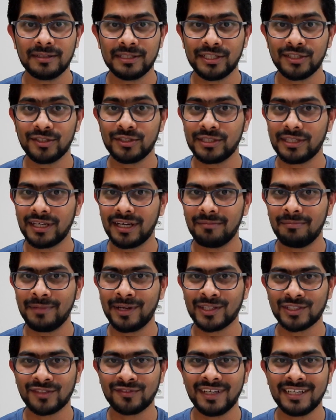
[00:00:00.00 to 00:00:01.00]

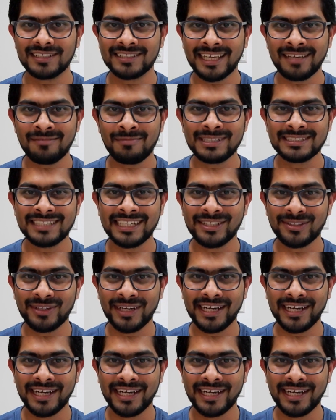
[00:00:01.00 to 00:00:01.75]
because of the assignments that you